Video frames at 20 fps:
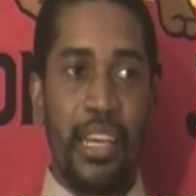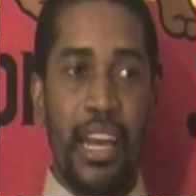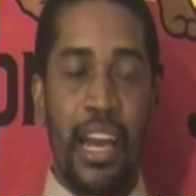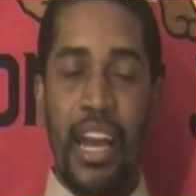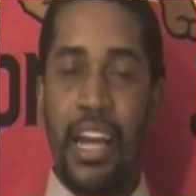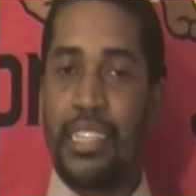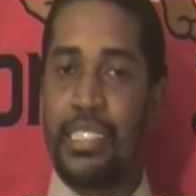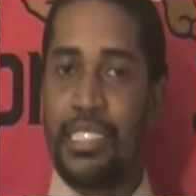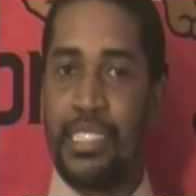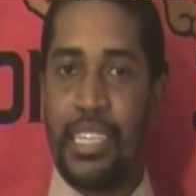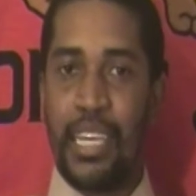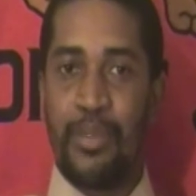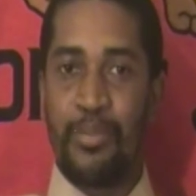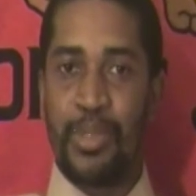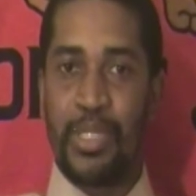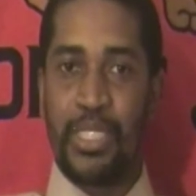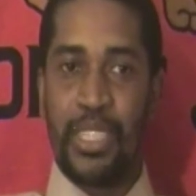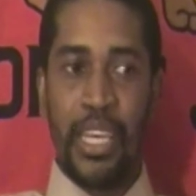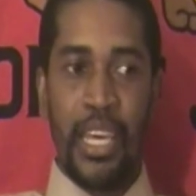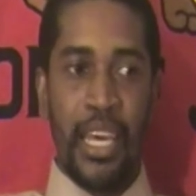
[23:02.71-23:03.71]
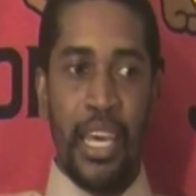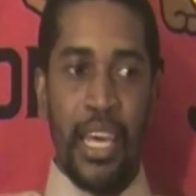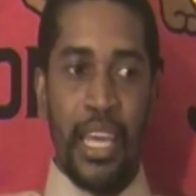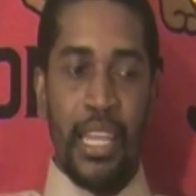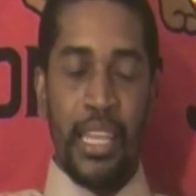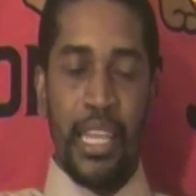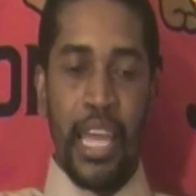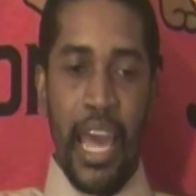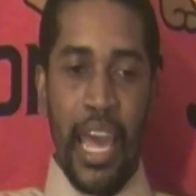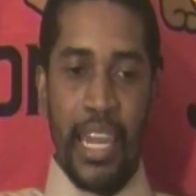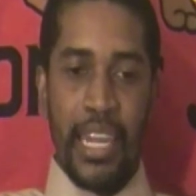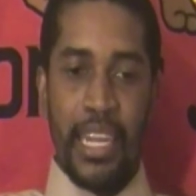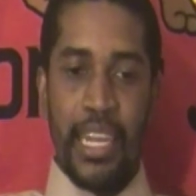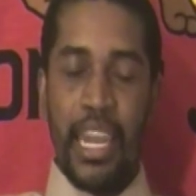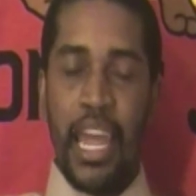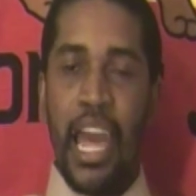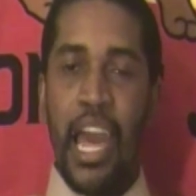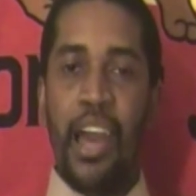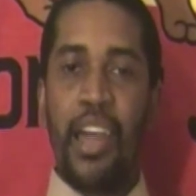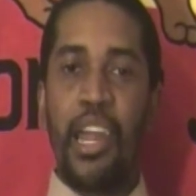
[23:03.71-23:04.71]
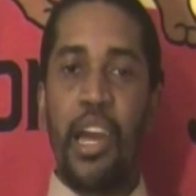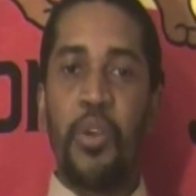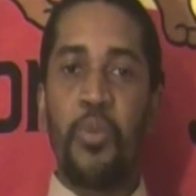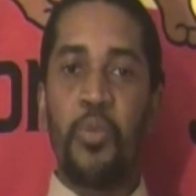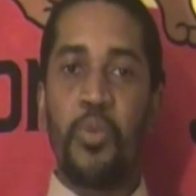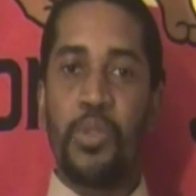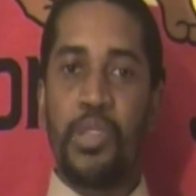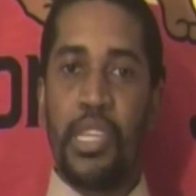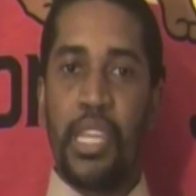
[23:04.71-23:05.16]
concepts that now